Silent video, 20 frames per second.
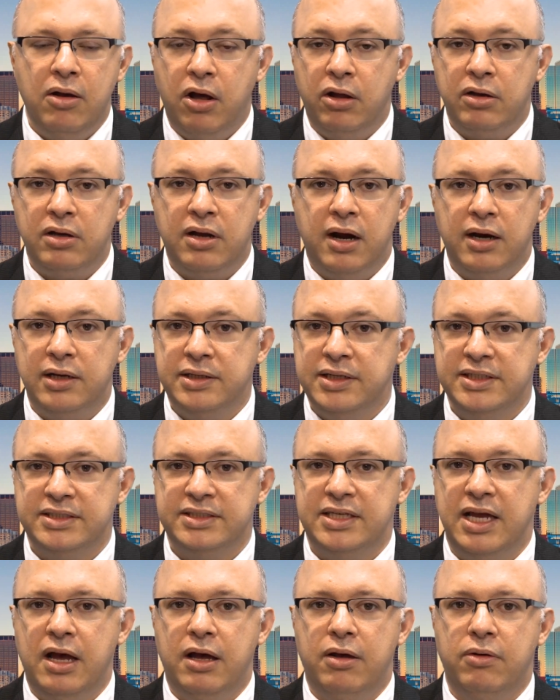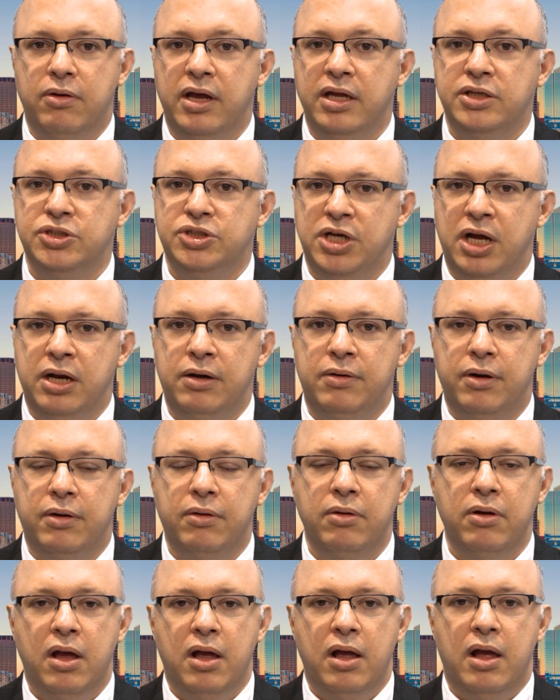on CAR T-cell in
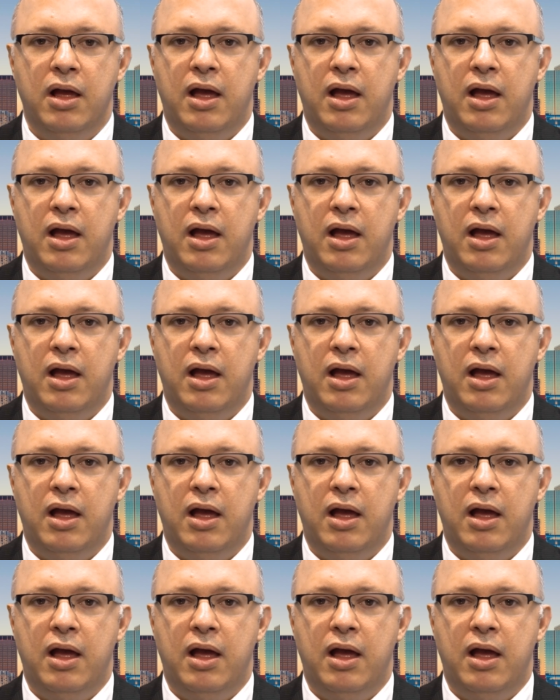general,